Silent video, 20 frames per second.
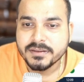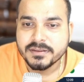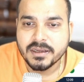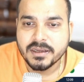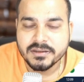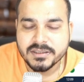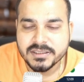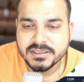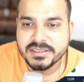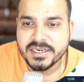
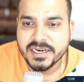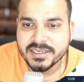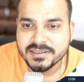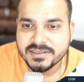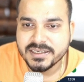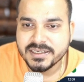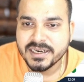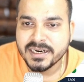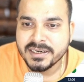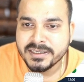Now, this
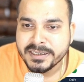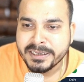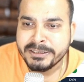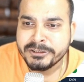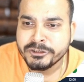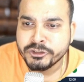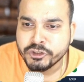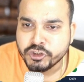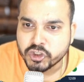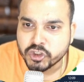dataset
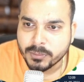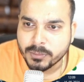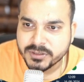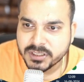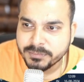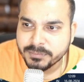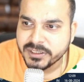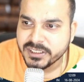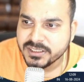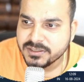contains job
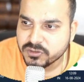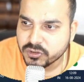summary.